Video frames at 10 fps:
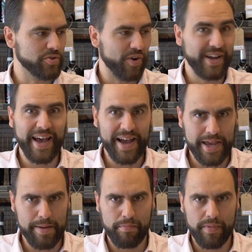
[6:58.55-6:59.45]
sort of
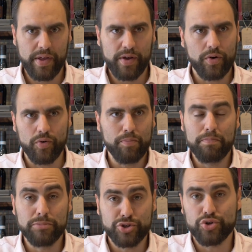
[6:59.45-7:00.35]
game, or
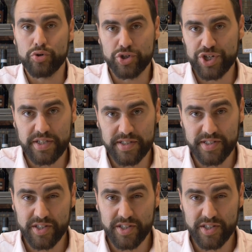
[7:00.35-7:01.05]
mature cheeses.